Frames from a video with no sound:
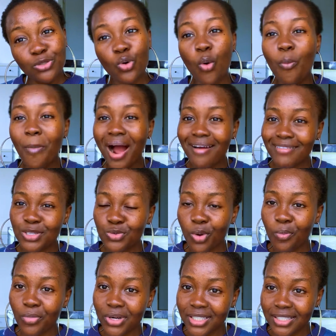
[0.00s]
to marry
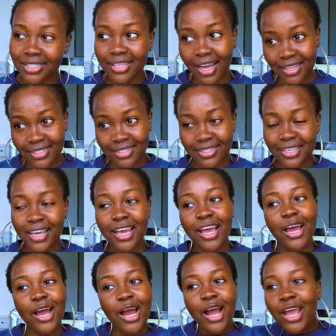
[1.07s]
somebody that,
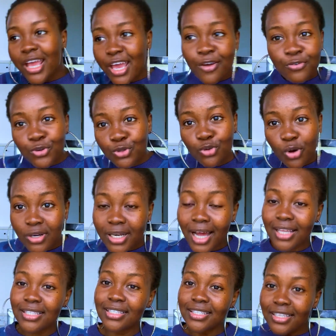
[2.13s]
if you know
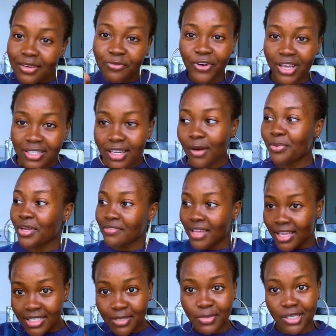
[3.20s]
that, for example, if there's
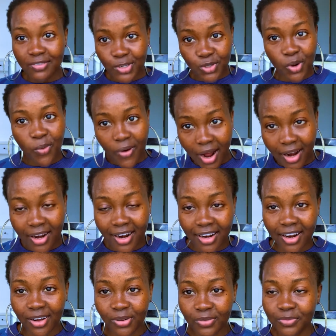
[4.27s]
immigration wahala
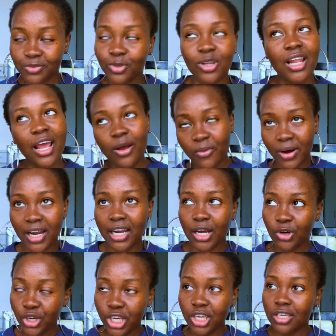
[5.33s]
now, not like wahala,
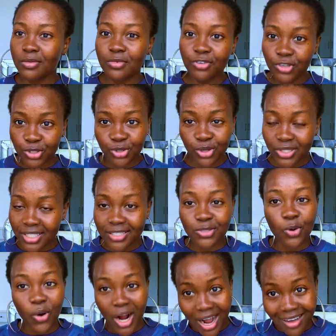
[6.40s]
okay, immigration this
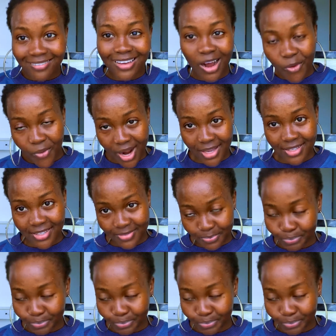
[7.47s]
or career wise,